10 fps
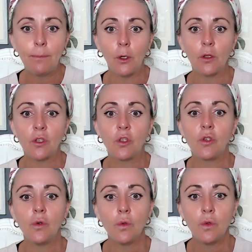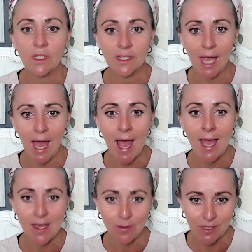But do the
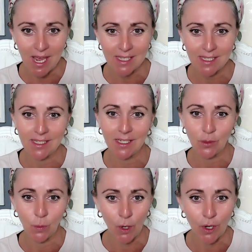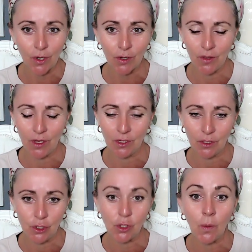time tested work
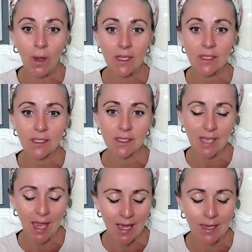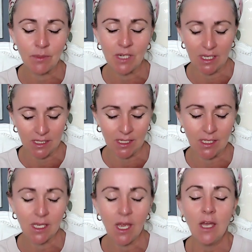The do it time
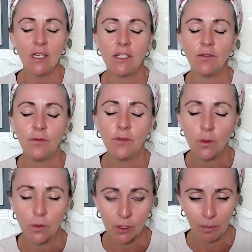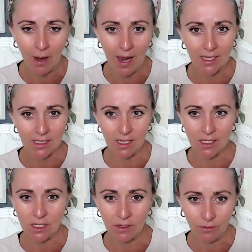tested, devote to
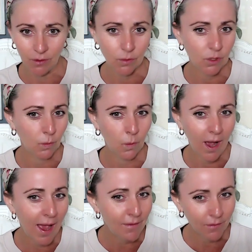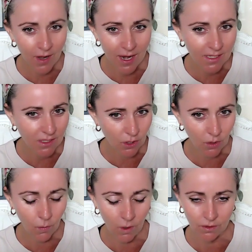practice, devote to whatever it is that
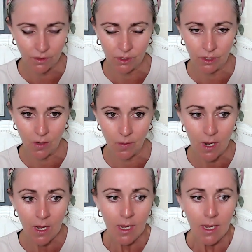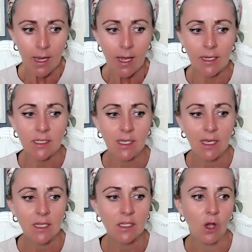you want to do. And I
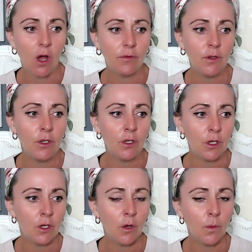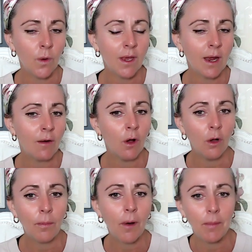say this often, you know, we are
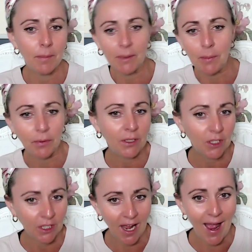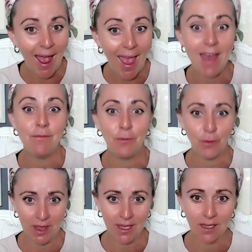all probably brilliant at
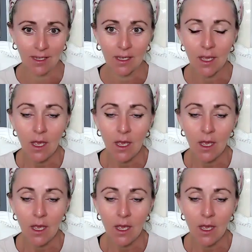everything